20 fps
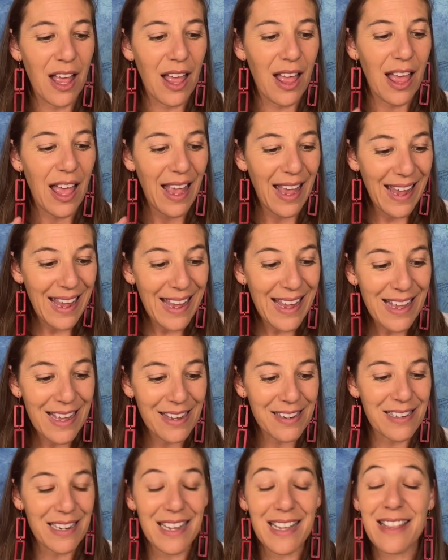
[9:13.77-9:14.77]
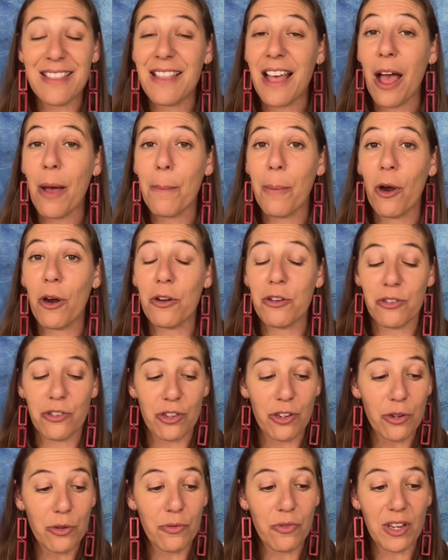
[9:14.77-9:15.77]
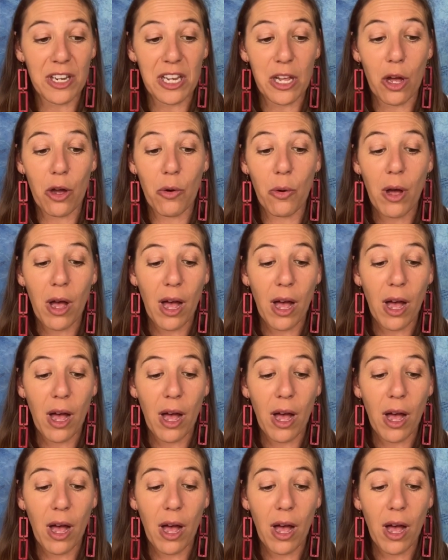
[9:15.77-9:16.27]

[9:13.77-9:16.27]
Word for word: And in that part two video,